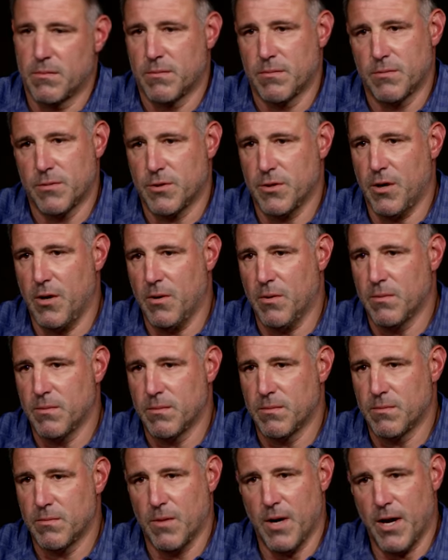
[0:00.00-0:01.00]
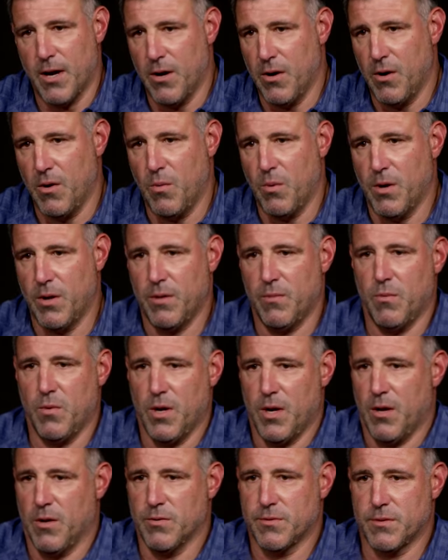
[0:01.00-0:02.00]
So I don't know
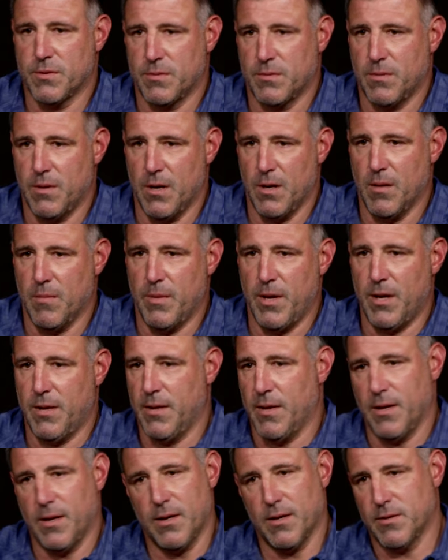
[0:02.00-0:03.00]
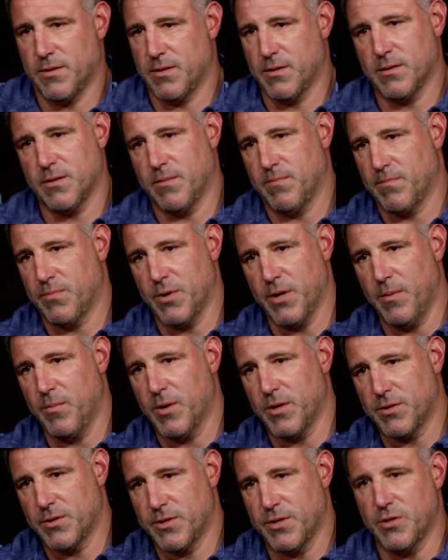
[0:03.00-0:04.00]
what else, you know what I mean? Like, it's just pretty
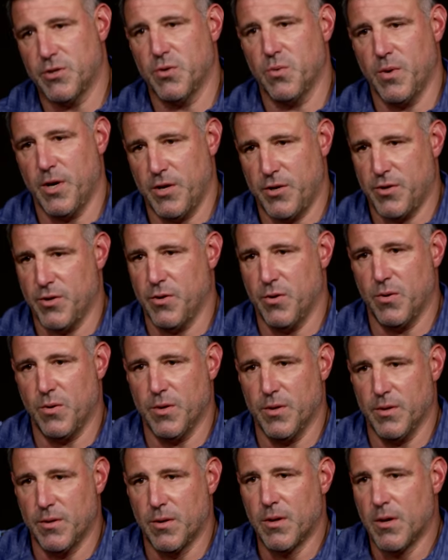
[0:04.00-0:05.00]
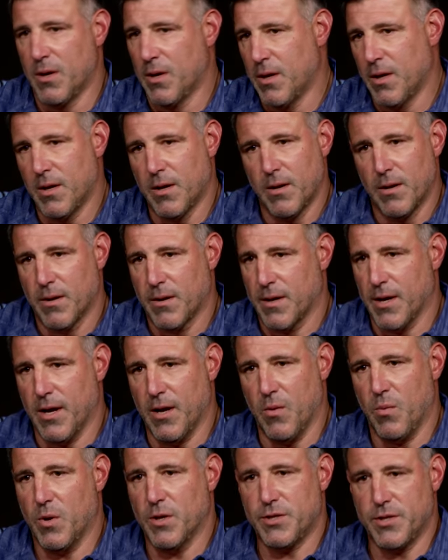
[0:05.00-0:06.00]
much situational and kind
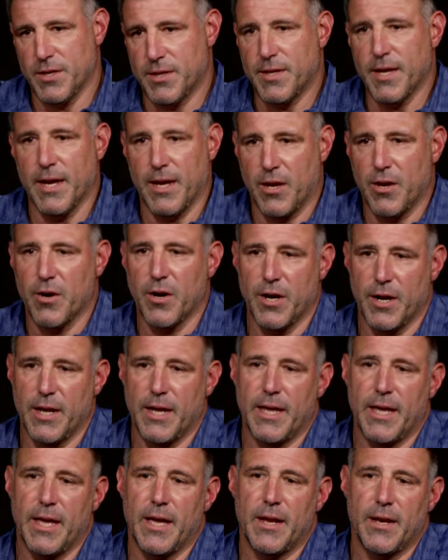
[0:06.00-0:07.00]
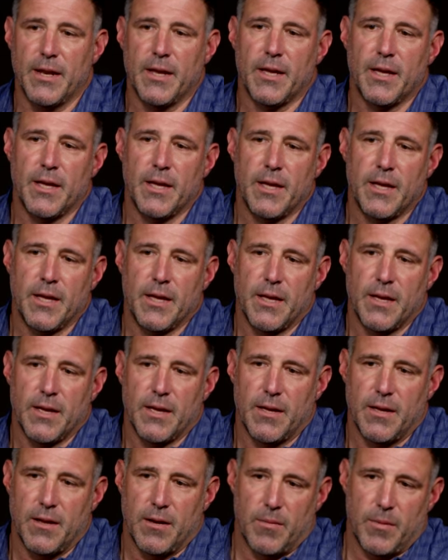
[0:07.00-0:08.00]
of what you think you're going to get.
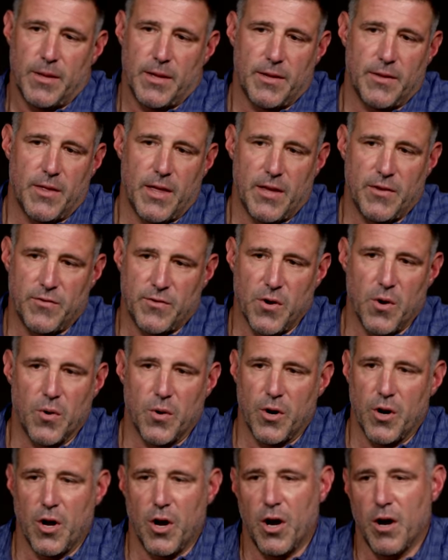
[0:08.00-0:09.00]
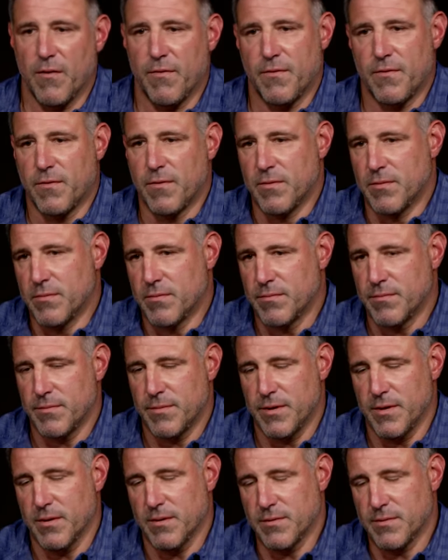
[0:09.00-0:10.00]
I mean, they zone it off,
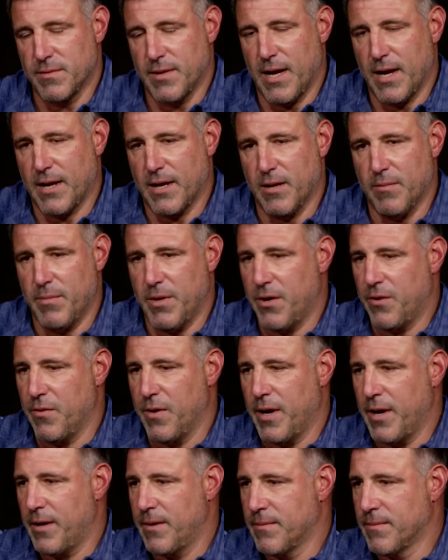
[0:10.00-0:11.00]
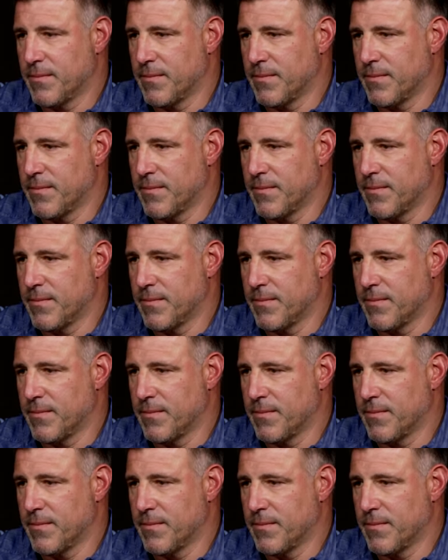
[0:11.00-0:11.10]
you know, it's not going to be great.